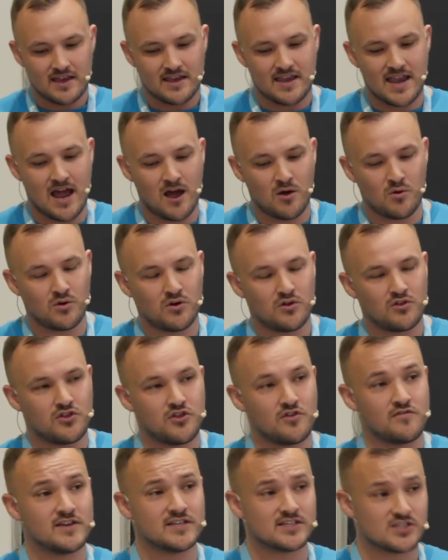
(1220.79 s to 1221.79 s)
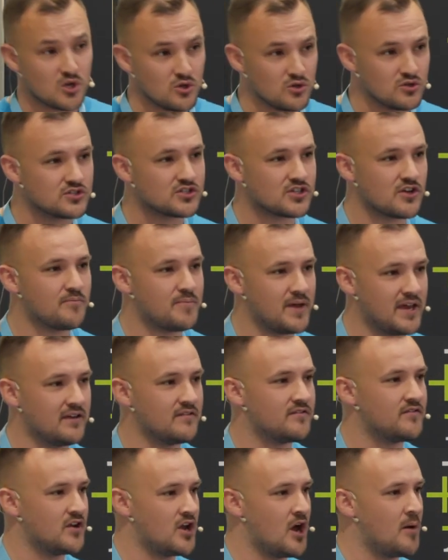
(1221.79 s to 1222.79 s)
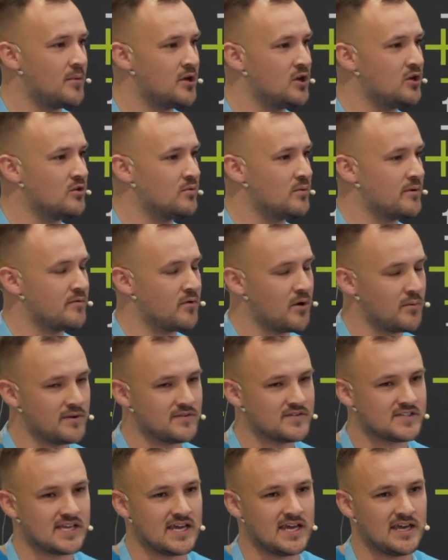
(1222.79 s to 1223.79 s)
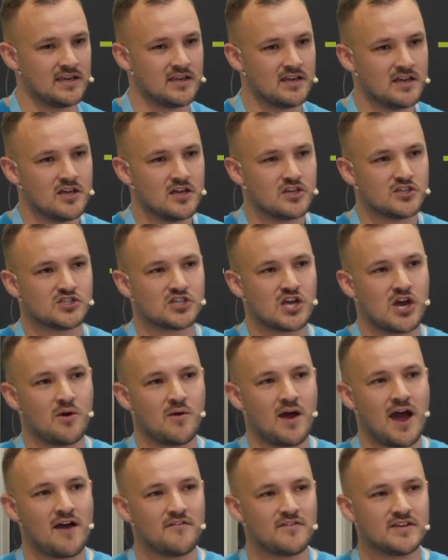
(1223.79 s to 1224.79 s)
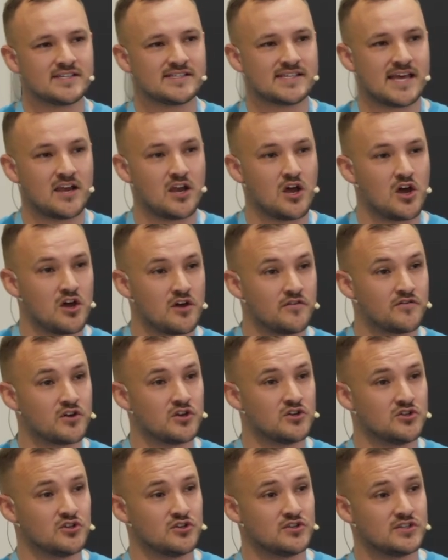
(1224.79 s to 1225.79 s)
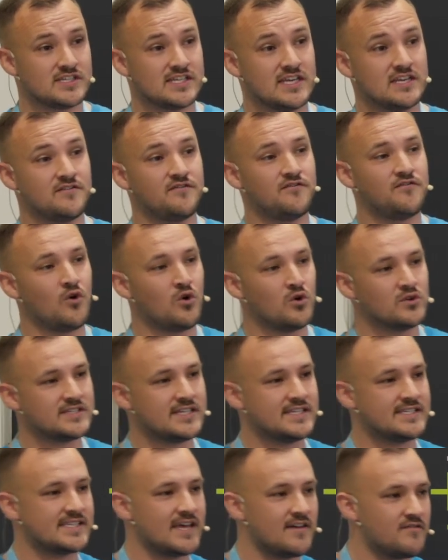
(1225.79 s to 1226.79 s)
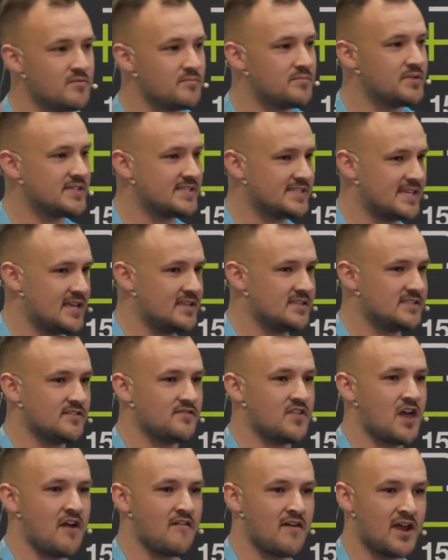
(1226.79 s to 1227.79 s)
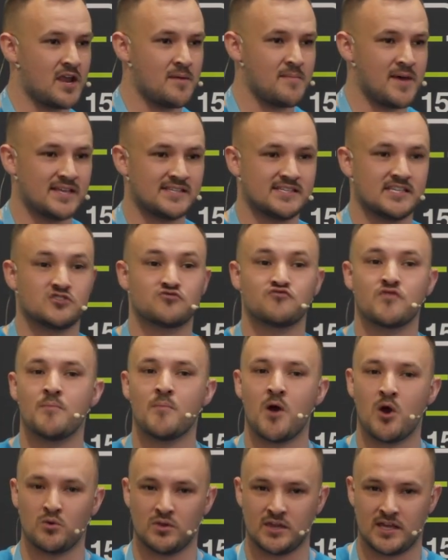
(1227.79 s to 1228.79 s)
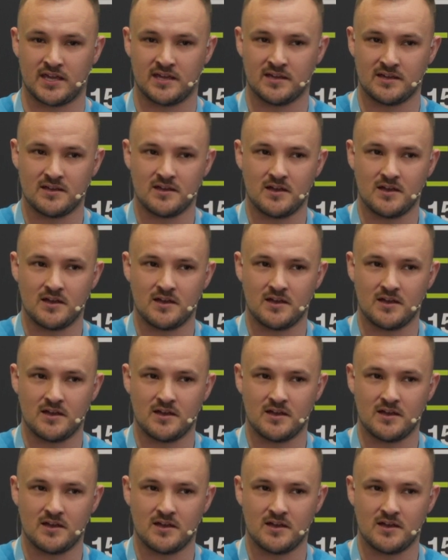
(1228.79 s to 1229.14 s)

Now, the results have been phenomenal with what we've seen. So Avicenna have conducted 47% of their NMSs remotely.